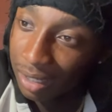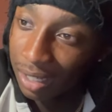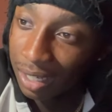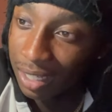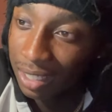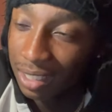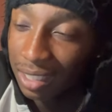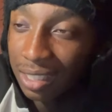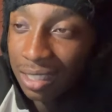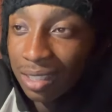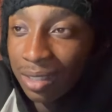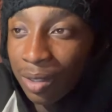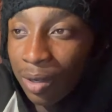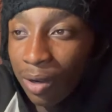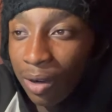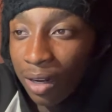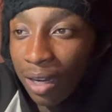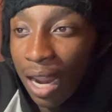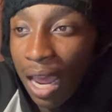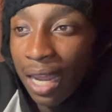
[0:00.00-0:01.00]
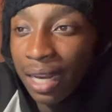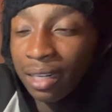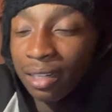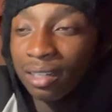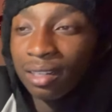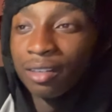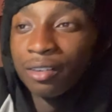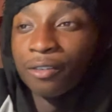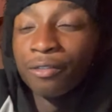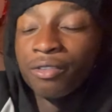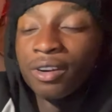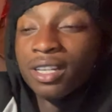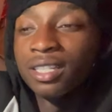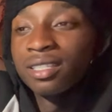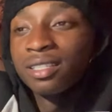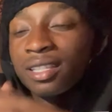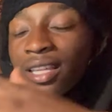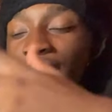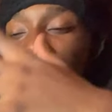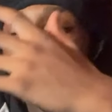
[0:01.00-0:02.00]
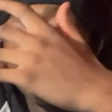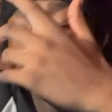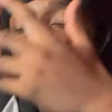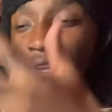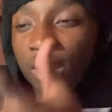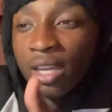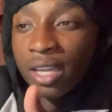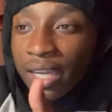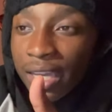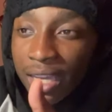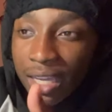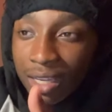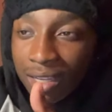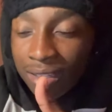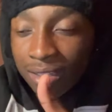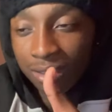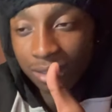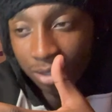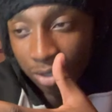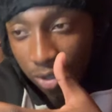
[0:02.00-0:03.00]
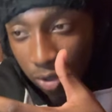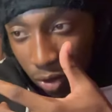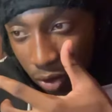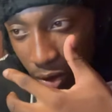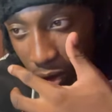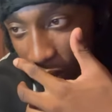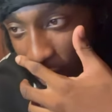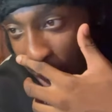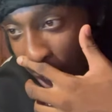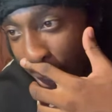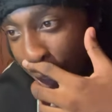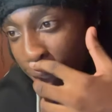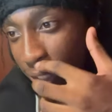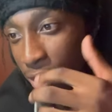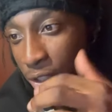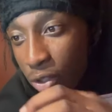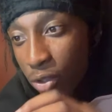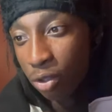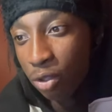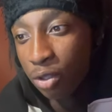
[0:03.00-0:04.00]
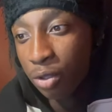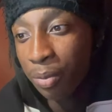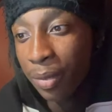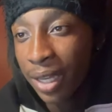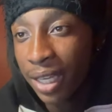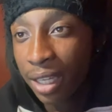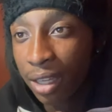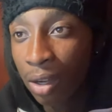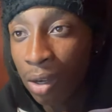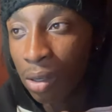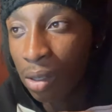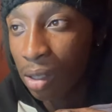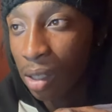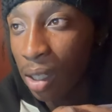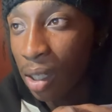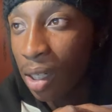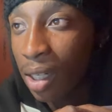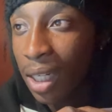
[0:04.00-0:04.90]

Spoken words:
Cause this is hard. Like, the first thing I'm gonna look at is the shoes. Like, the shoes make it hard.